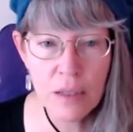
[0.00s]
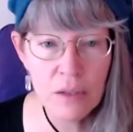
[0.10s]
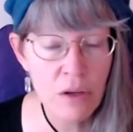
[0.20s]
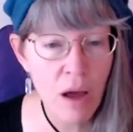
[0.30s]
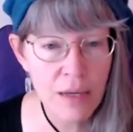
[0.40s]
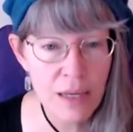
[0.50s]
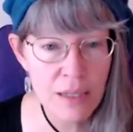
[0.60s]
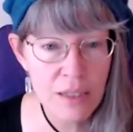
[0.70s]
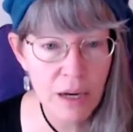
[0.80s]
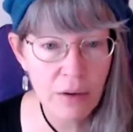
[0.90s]
not
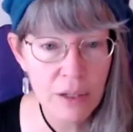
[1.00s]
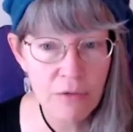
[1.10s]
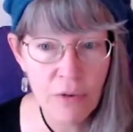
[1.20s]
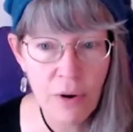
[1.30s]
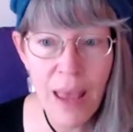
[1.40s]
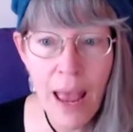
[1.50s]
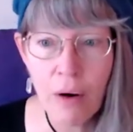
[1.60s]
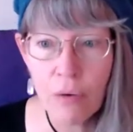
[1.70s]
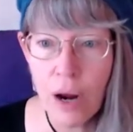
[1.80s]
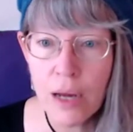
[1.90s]
necessarily from
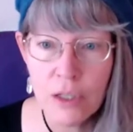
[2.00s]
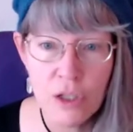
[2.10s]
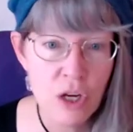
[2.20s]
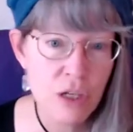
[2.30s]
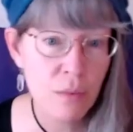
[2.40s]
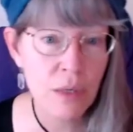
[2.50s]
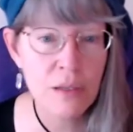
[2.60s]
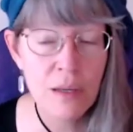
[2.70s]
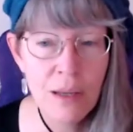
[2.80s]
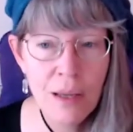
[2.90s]
outright
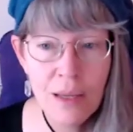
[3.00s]
judgment.